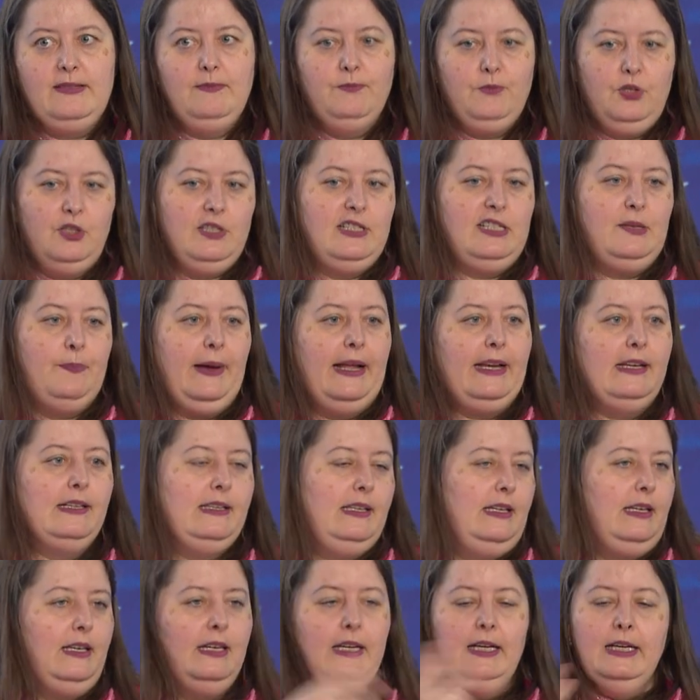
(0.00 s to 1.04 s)

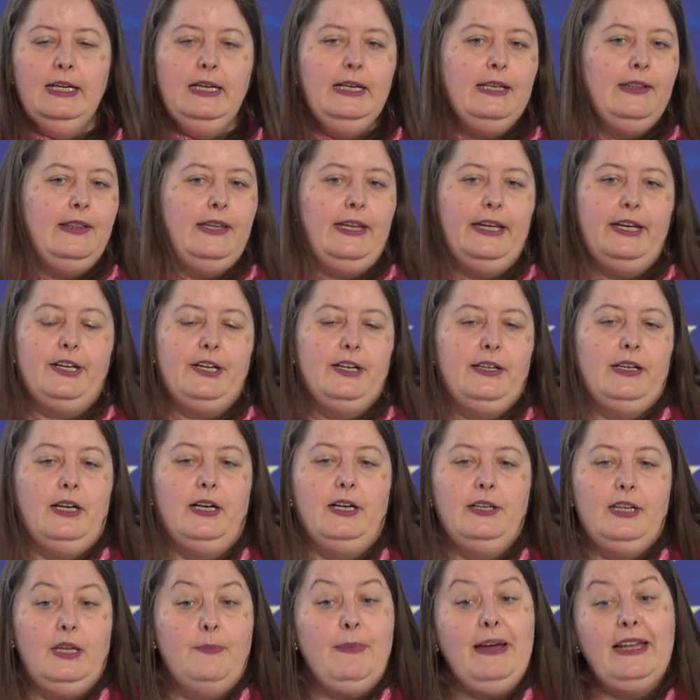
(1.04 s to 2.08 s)
municipality,
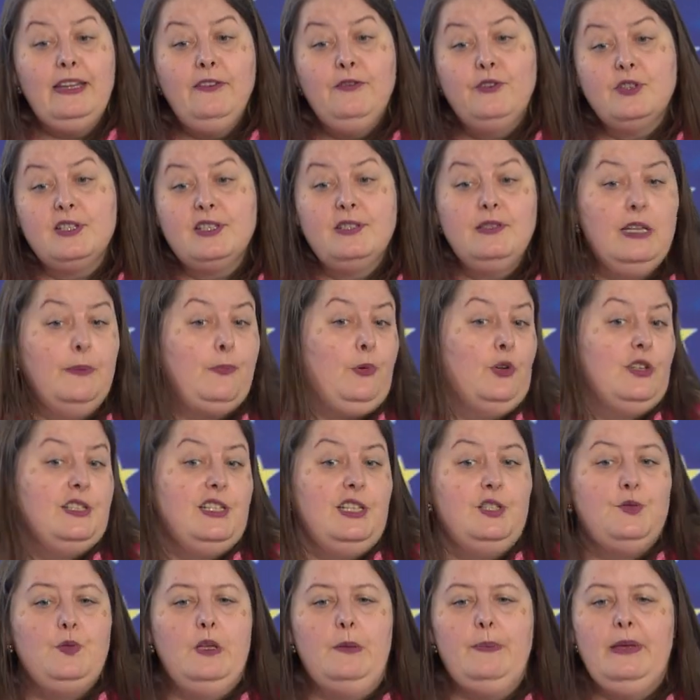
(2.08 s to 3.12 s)
their demand for
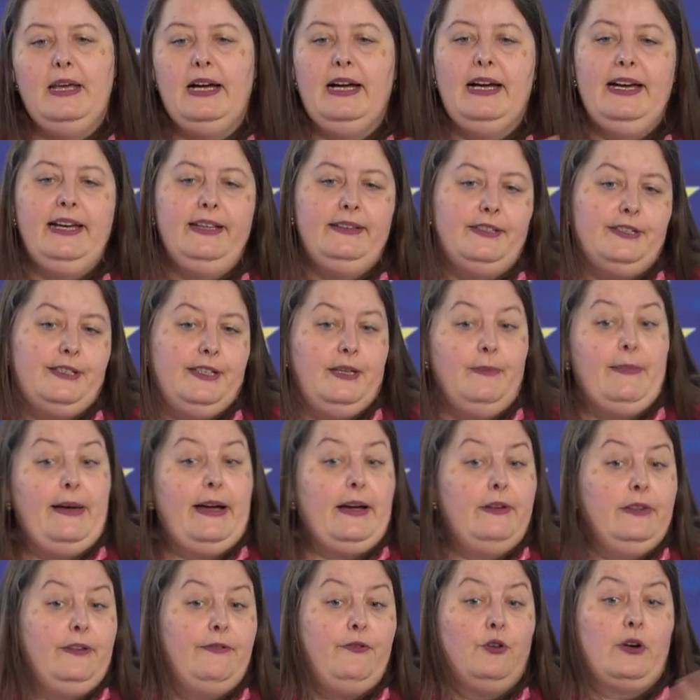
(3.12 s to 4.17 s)
deposits will be high, their
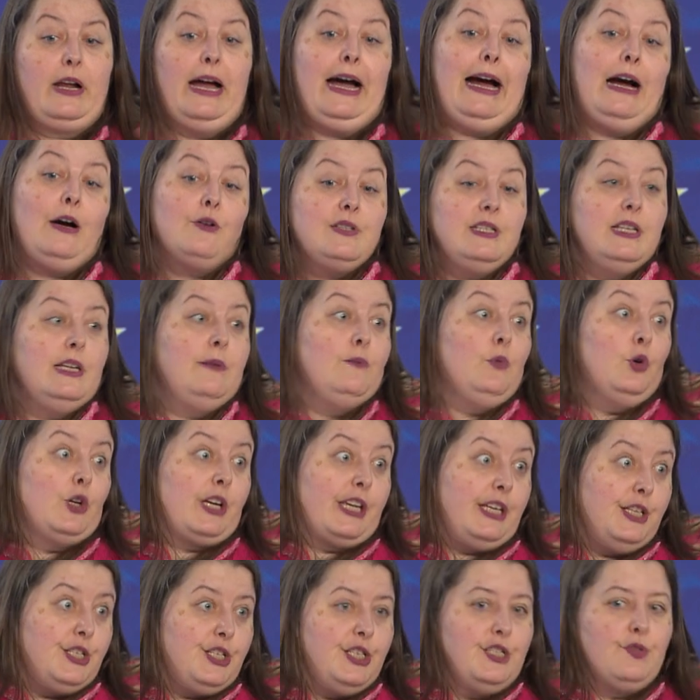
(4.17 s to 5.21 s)
demand for housing,
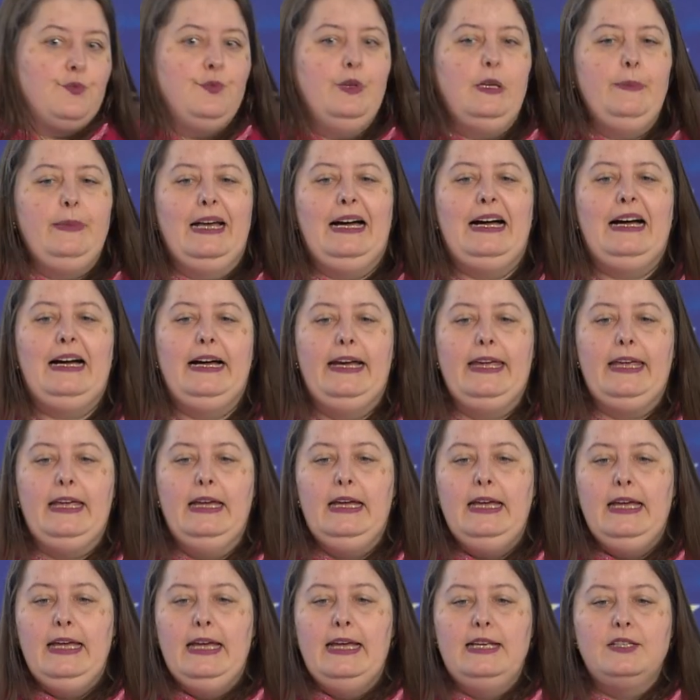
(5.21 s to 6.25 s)
mortgages will be high,
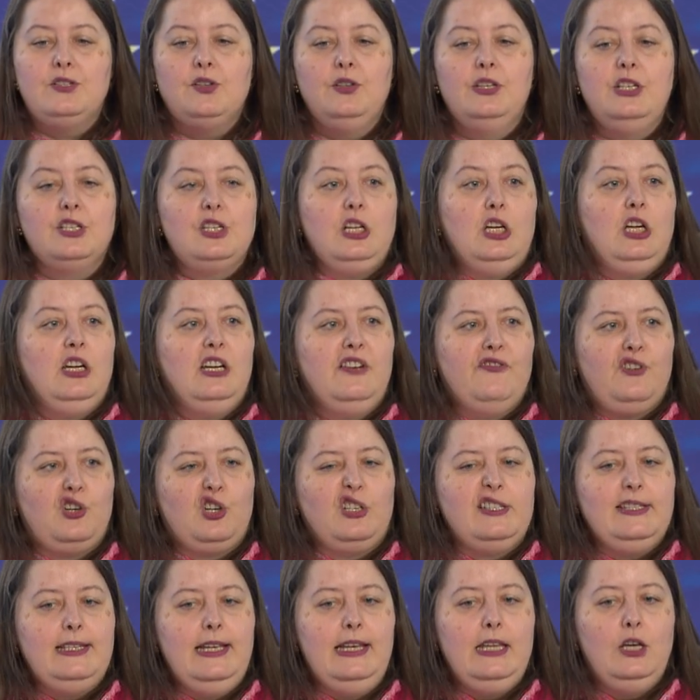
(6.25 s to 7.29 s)
and so there's a lot of
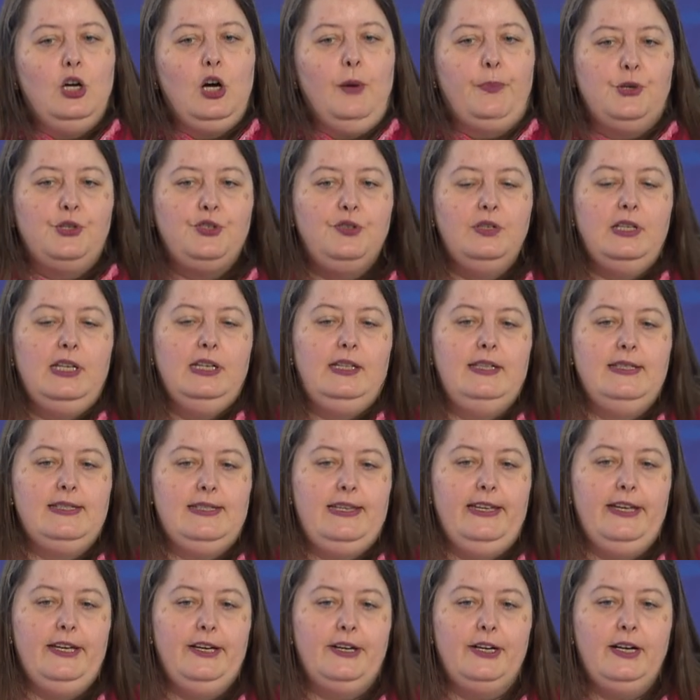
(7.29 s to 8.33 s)
cross-selling opportunities
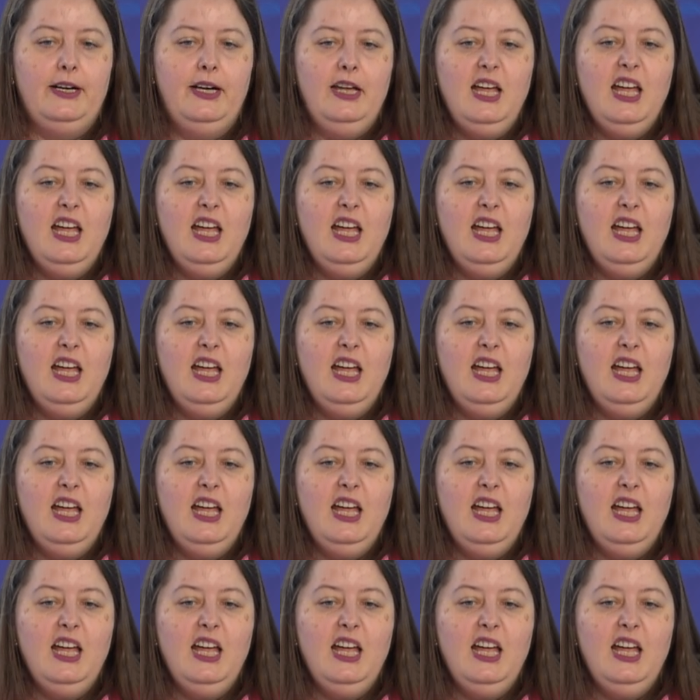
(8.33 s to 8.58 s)
there.